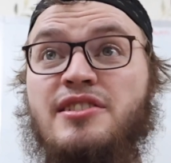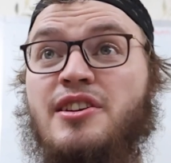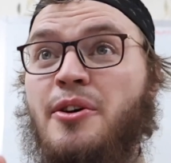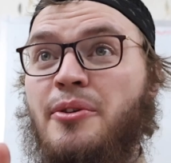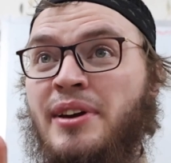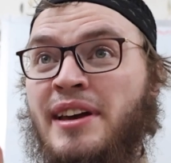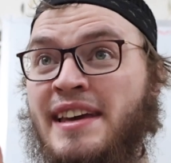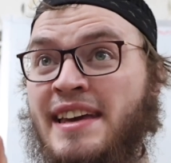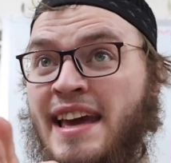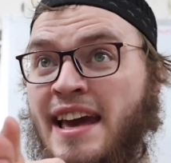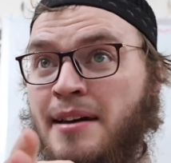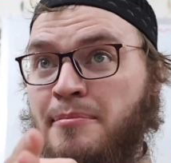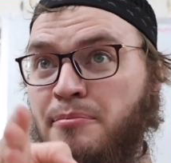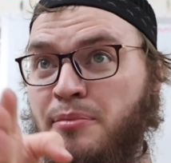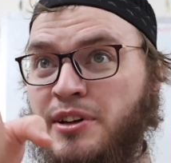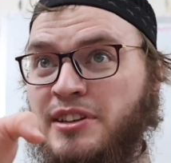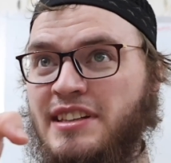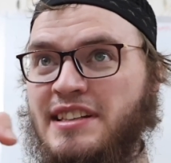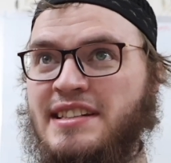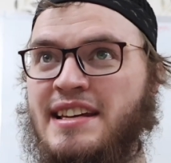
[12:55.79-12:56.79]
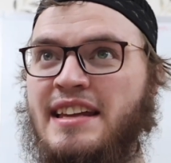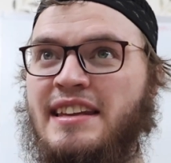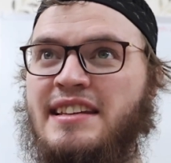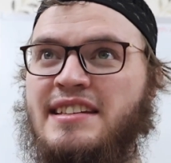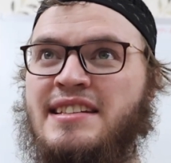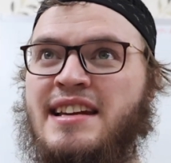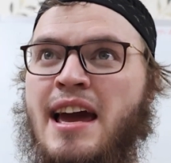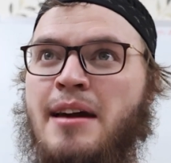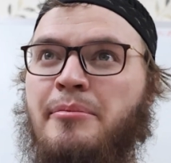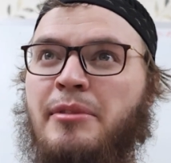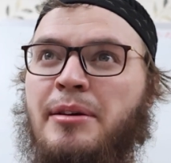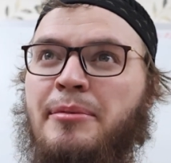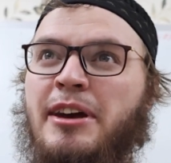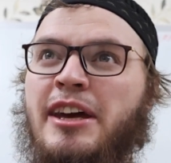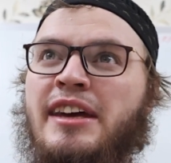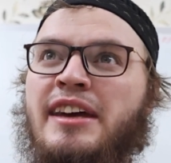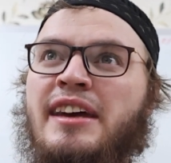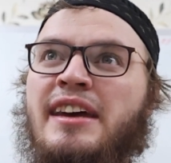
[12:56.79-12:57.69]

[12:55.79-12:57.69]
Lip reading: No, he can't put this on this time limit.